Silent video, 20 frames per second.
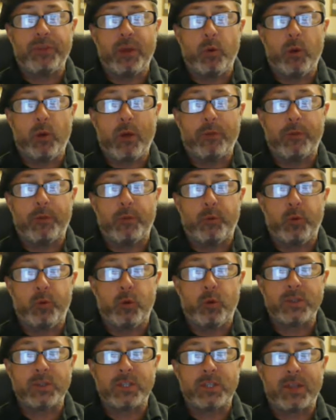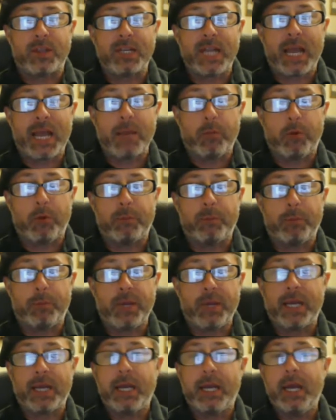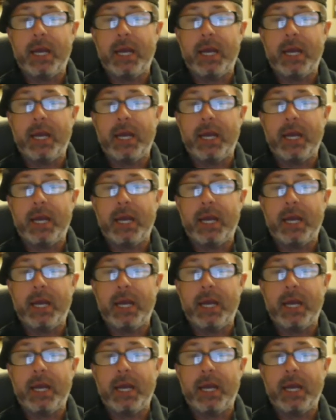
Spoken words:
they want the rules of the table to be.